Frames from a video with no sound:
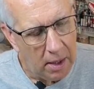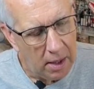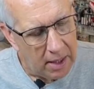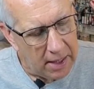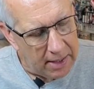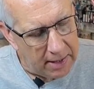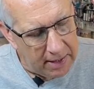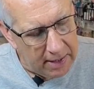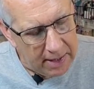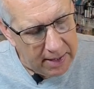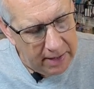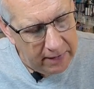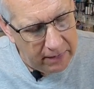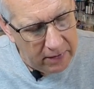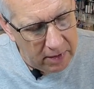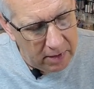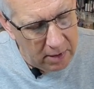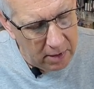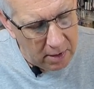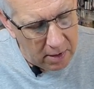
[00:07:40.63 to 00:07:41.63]
And
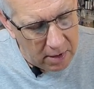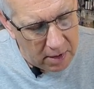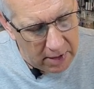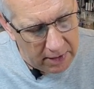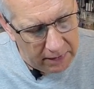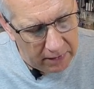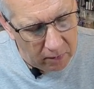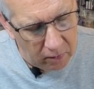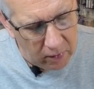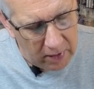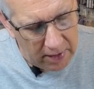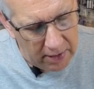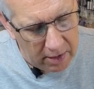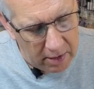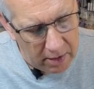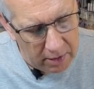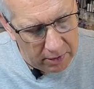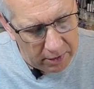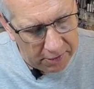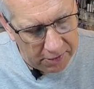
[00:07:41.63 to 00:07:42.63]
even on the
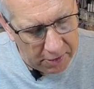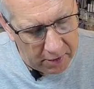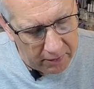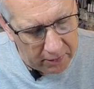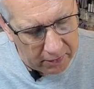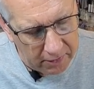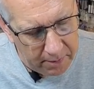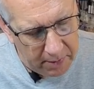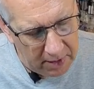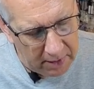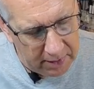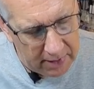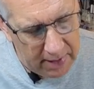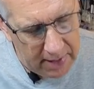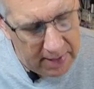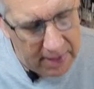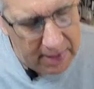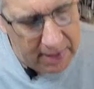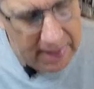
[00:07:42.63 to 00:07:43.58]
rudder, the servo's built in